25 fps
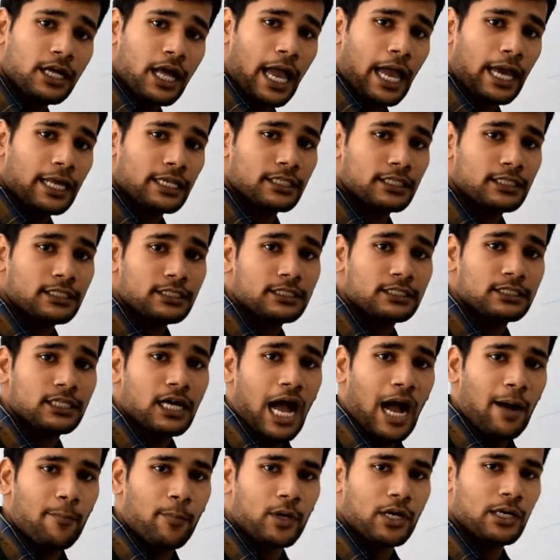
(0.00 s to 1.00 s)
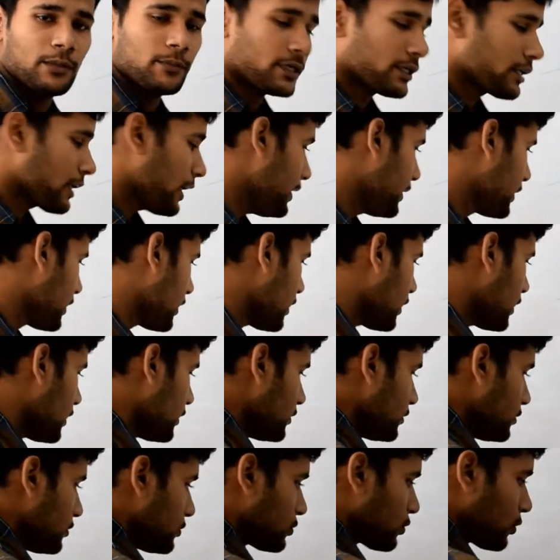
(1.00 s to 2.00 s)
and the upper limit, right?
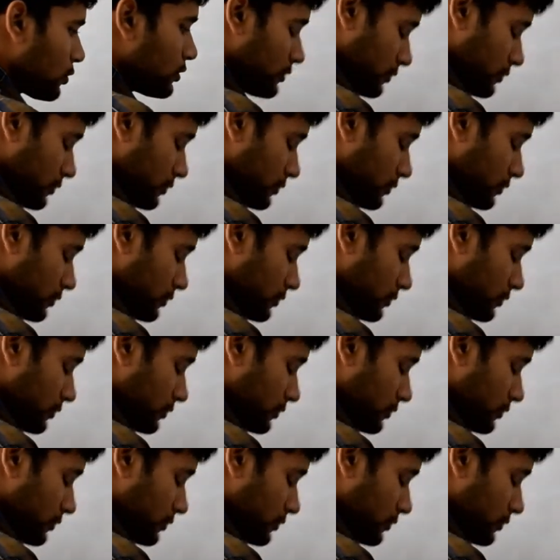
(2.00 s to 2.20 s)
So